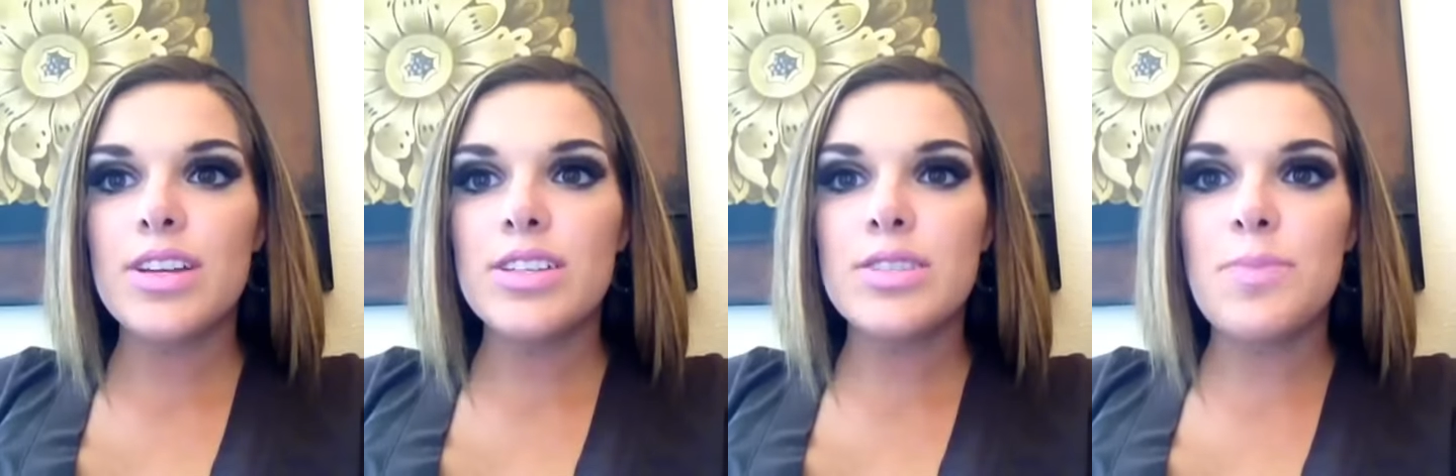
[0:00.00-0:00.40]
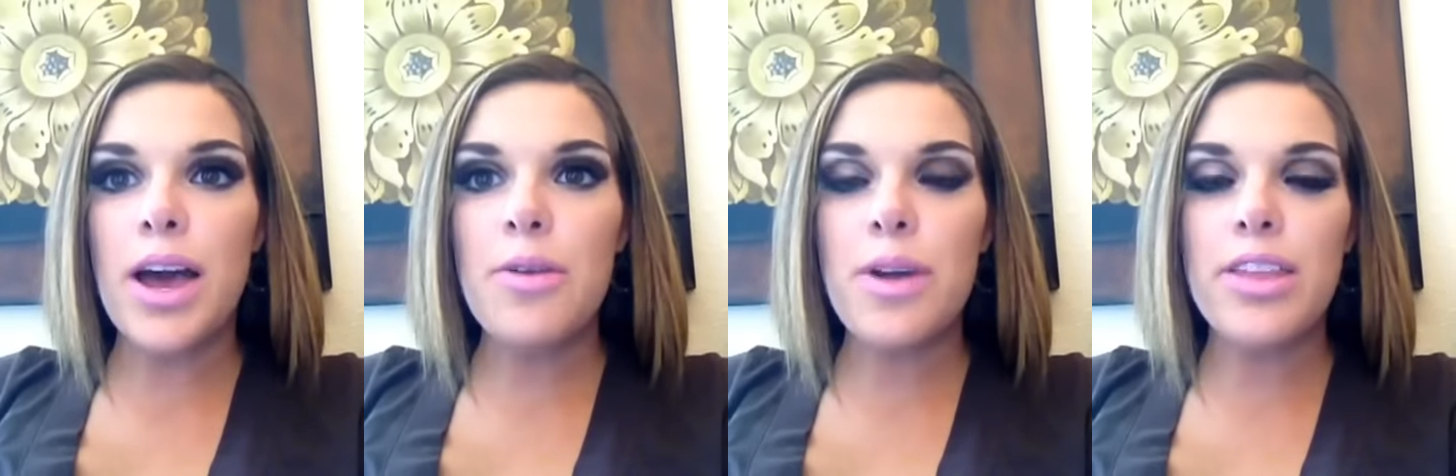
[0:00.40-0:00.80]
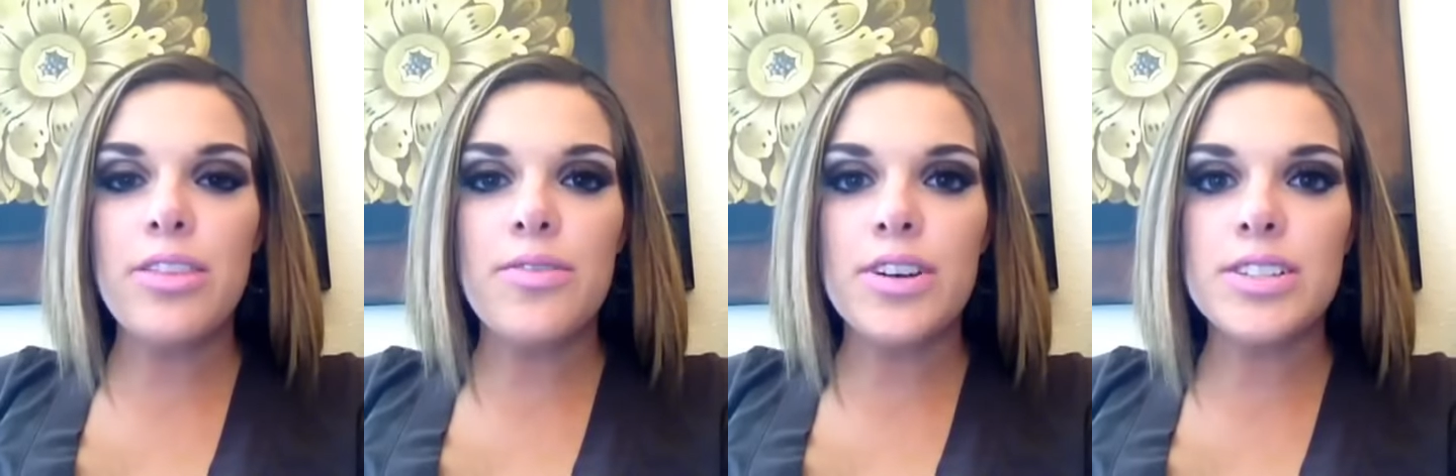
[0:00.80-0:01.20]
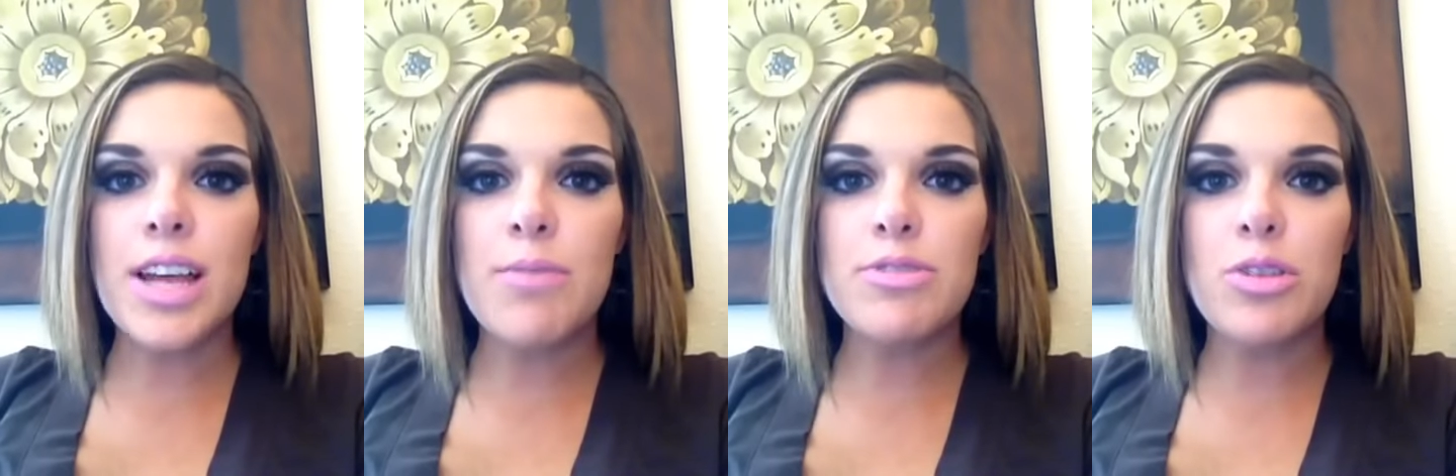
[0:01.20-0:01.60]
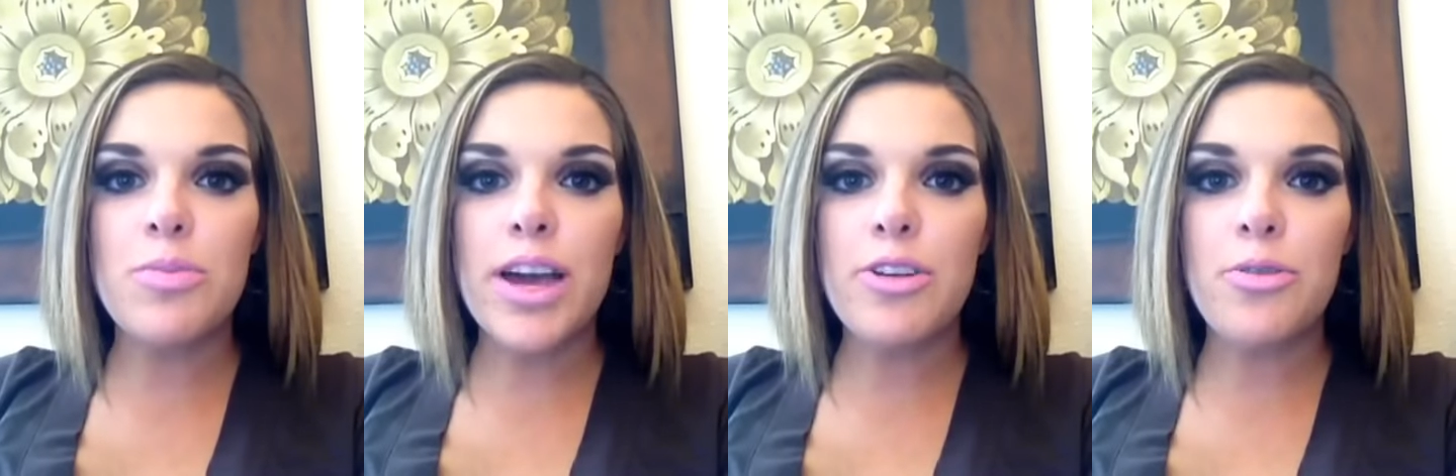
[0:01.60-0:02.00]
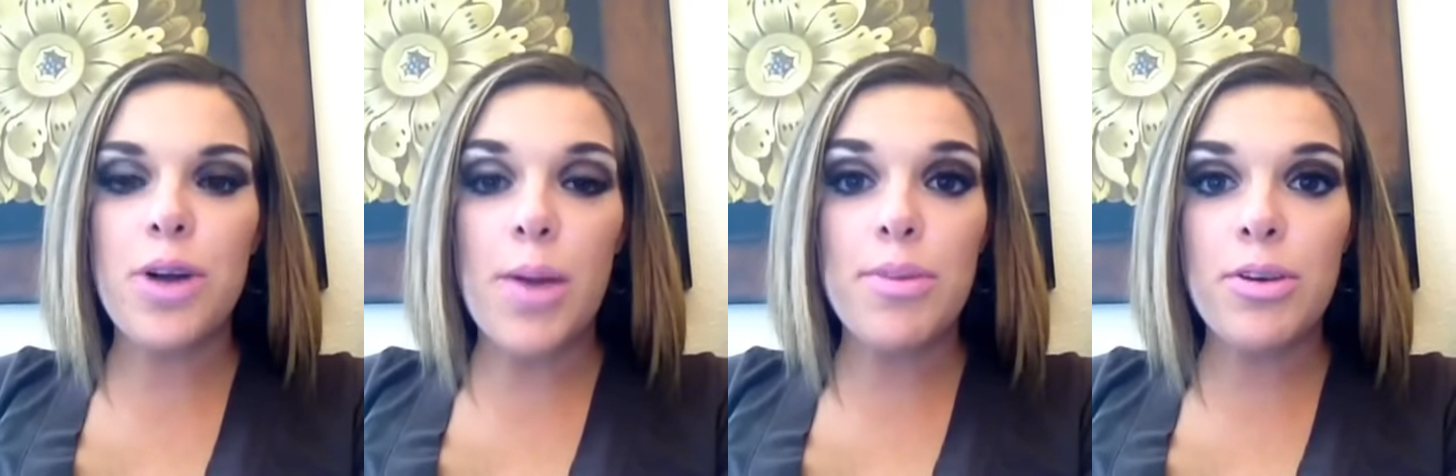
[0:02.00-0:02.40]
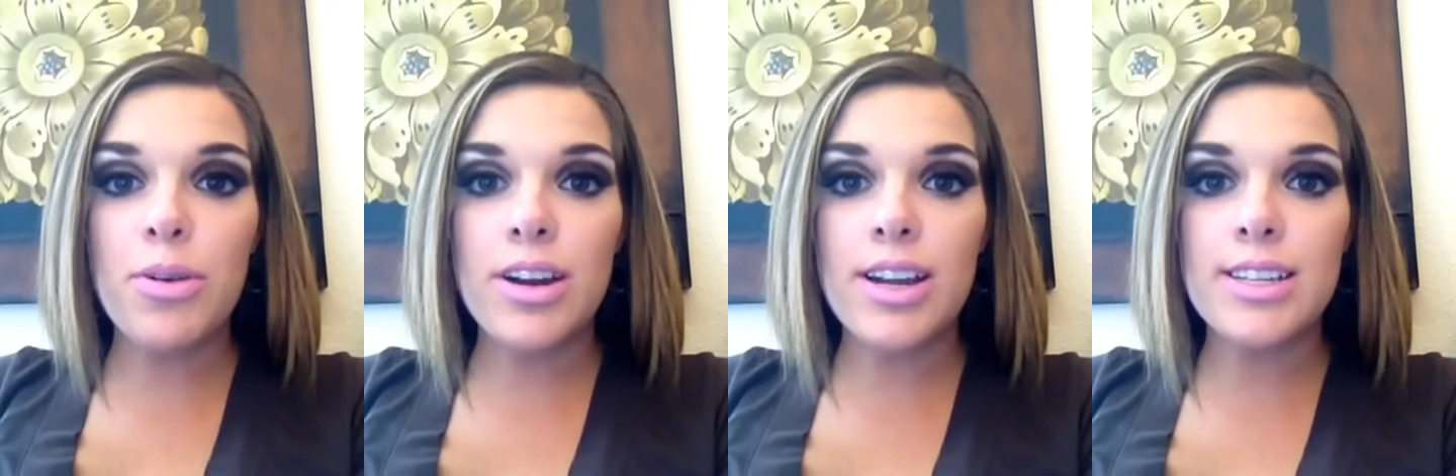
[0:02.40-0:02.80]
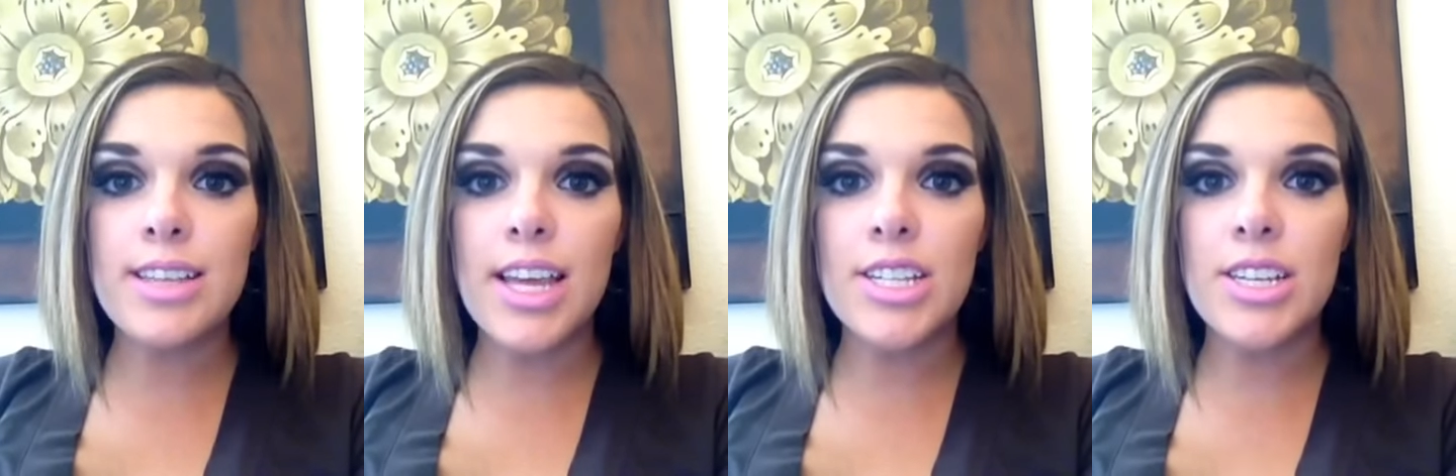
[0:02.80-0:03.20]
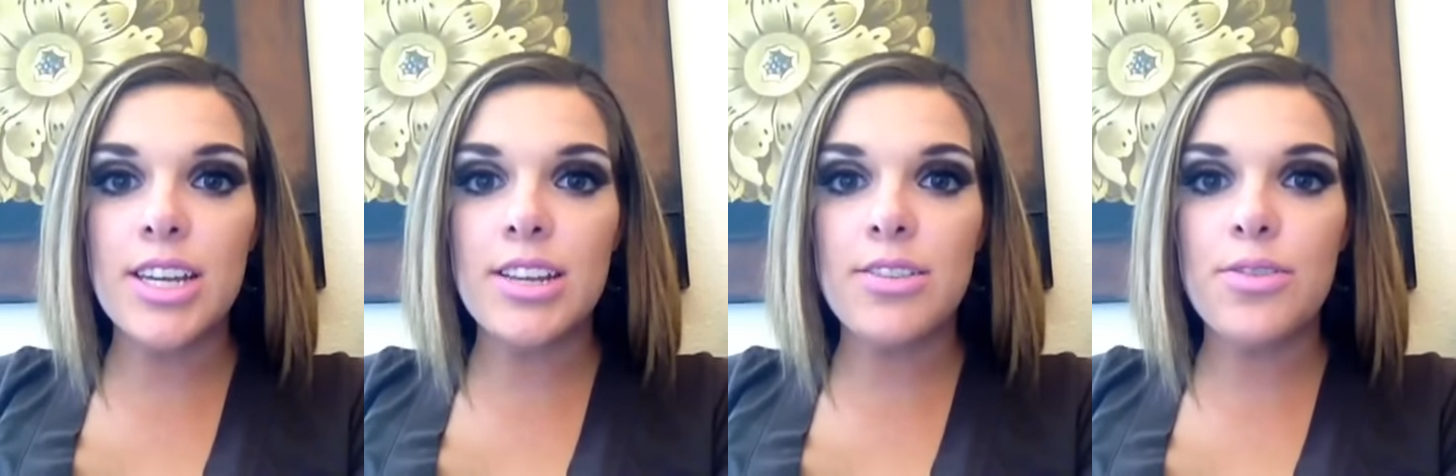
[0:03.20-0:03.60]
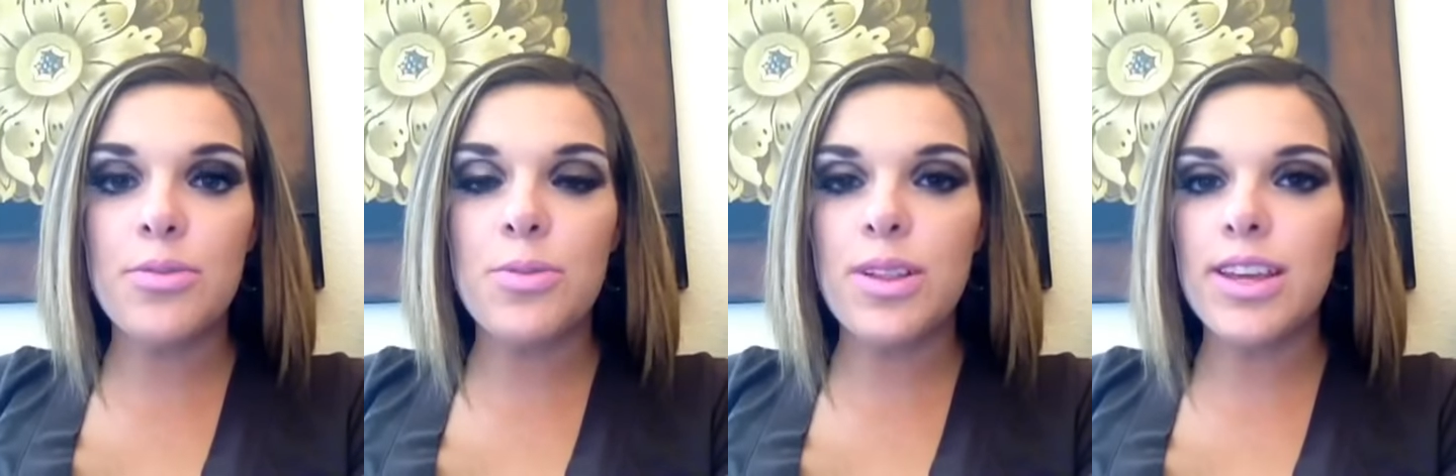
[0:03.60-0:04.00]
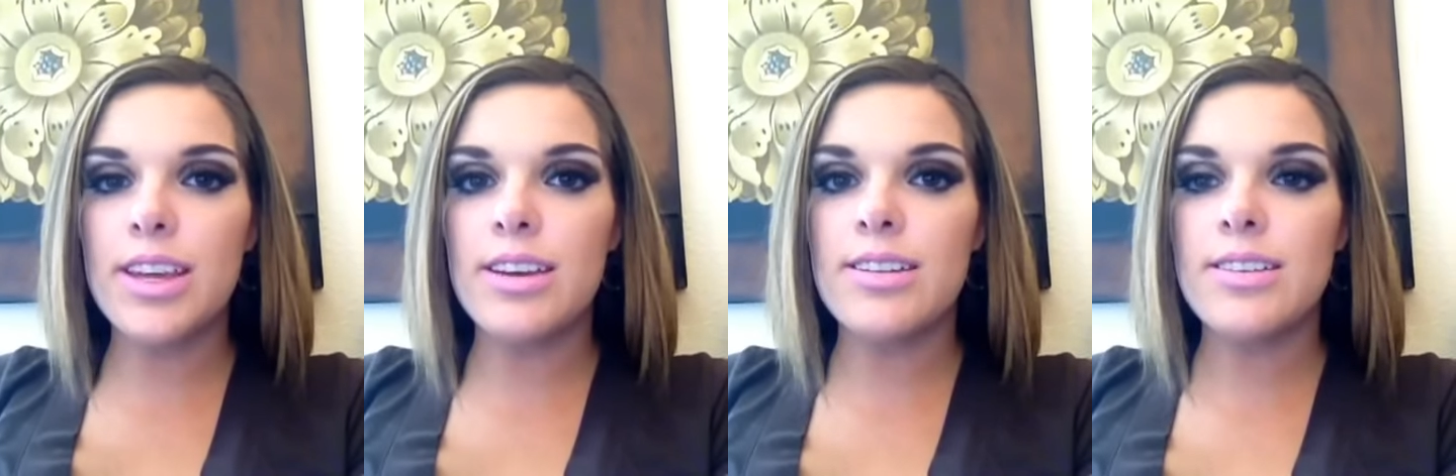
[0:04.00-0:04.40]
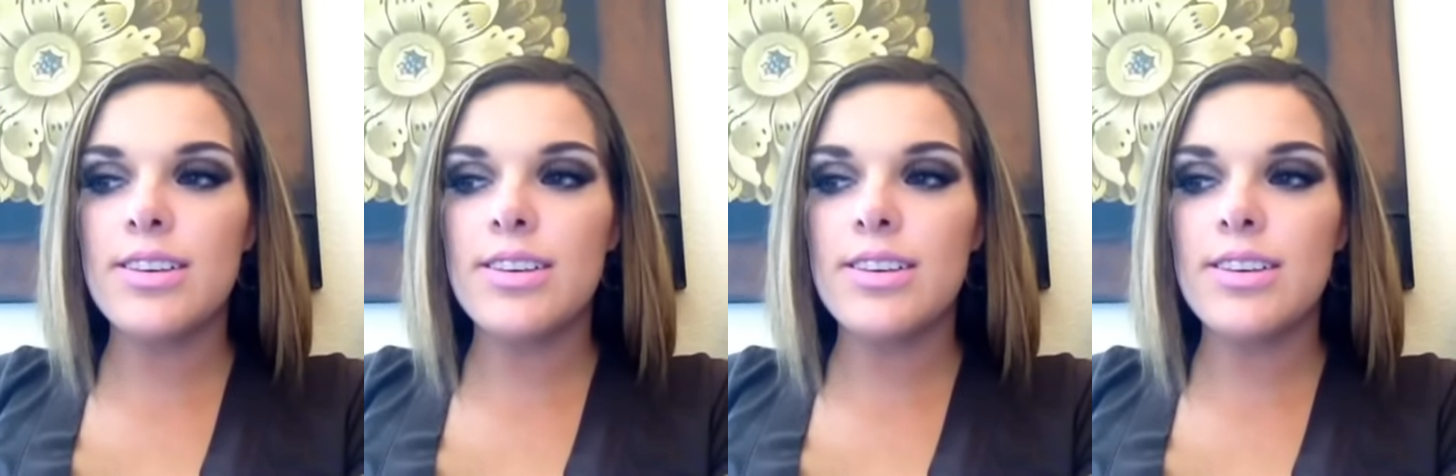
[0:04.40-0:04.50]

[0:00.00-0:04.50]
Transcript: just buy right the first time. Don't buy crappy organization or really